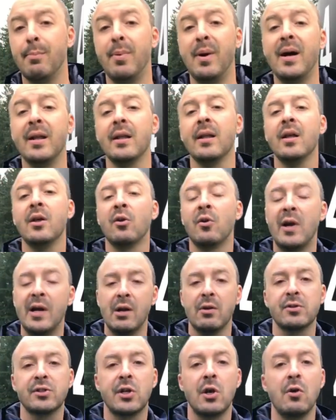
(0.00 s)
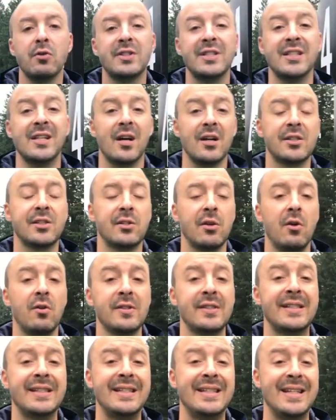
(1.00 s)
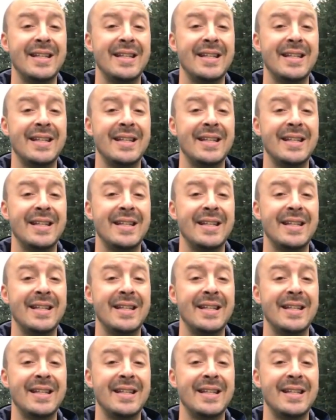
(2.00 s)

but Great Oak's coach, Doug Soles,